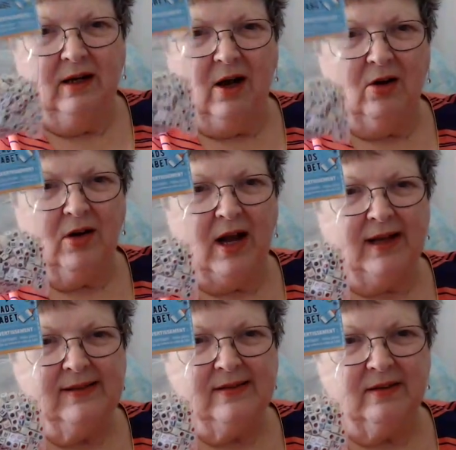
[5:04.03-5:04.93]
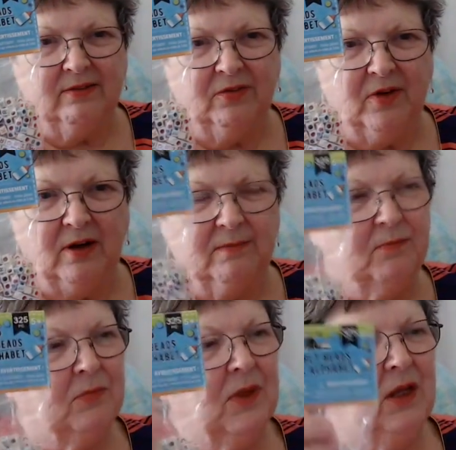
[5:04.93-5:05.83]
All kinds of,
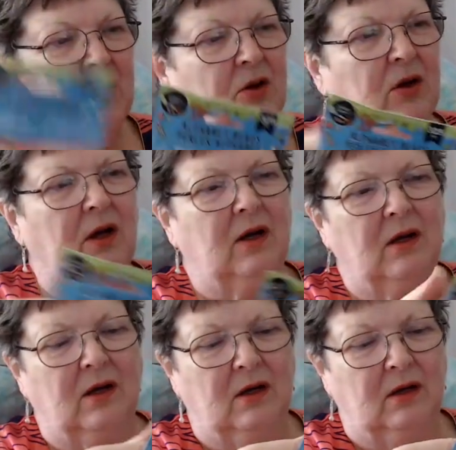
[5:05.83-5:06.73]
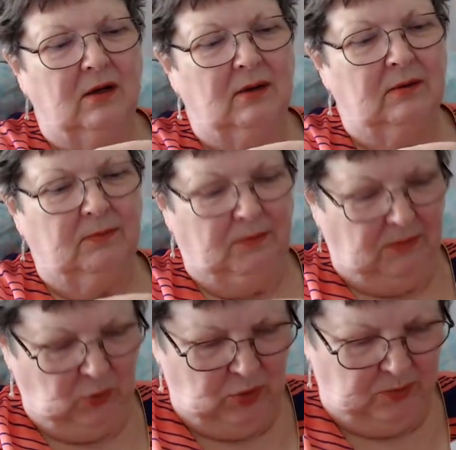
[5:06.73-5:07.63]
um, uh,
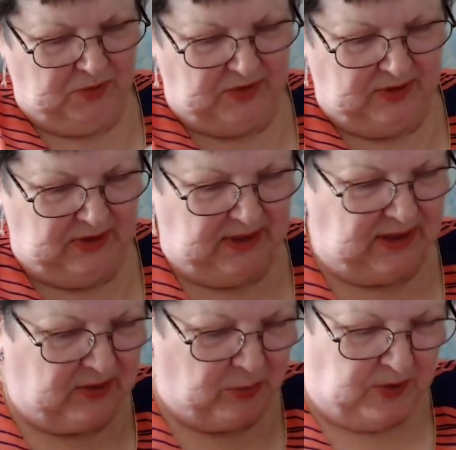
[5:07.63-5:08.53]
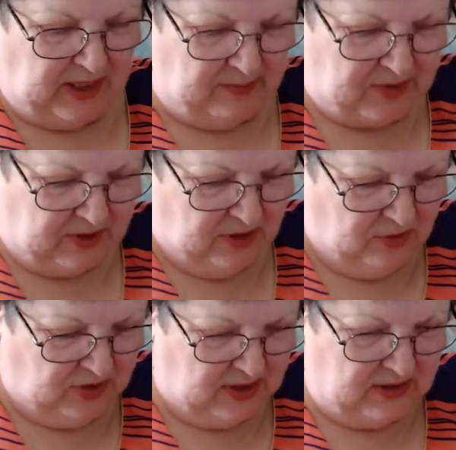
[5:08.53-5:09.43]
oops, this one keeps
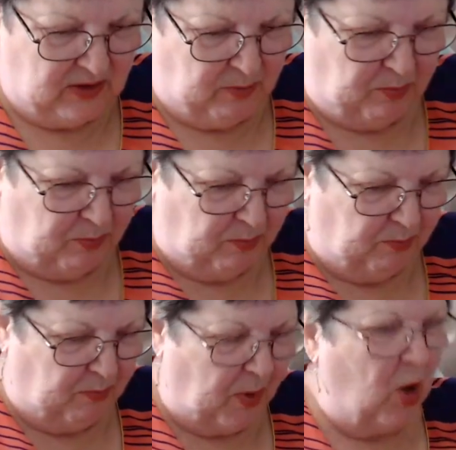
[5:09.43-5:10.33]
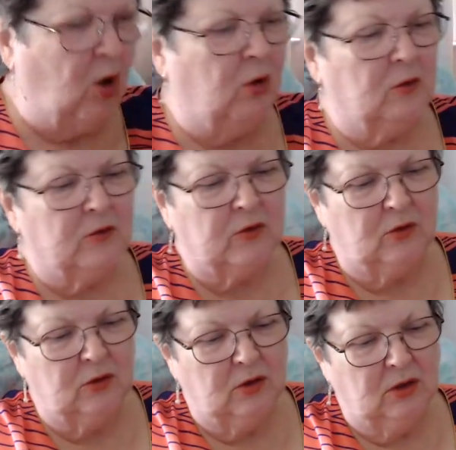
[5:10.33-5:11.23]
losing its
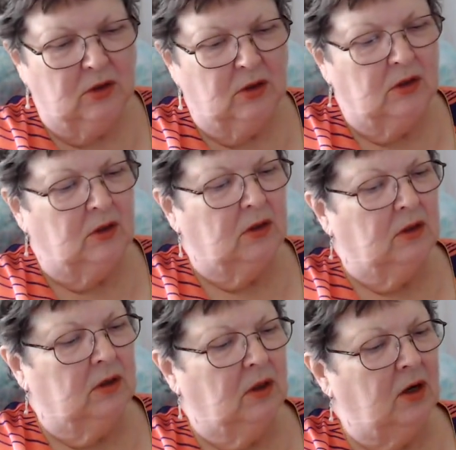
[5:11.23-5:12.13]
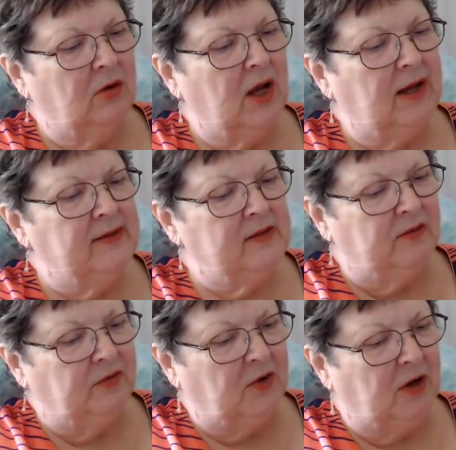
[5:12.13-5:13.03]
balls. All kinds
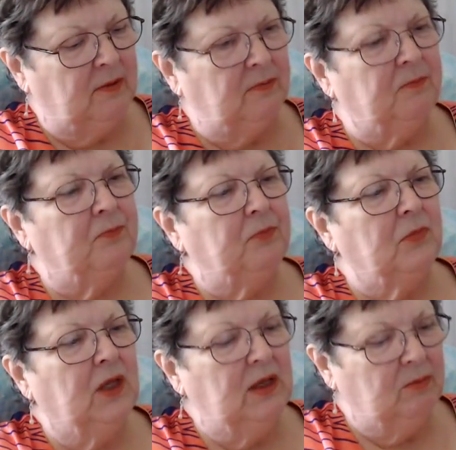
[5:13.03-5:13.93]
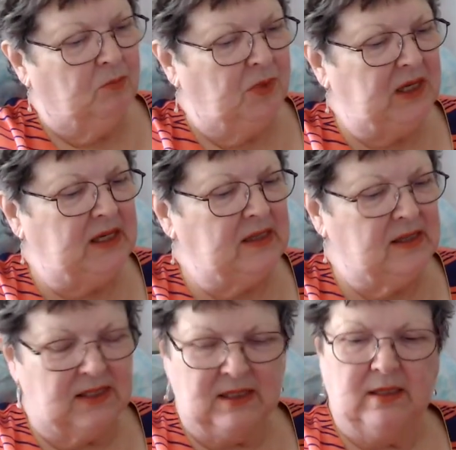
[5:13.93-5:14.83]
of um,
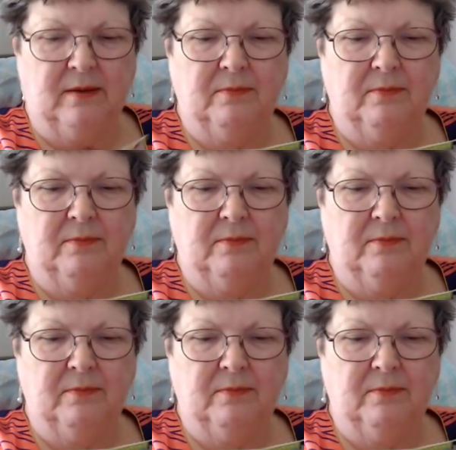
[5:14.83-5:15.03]
beads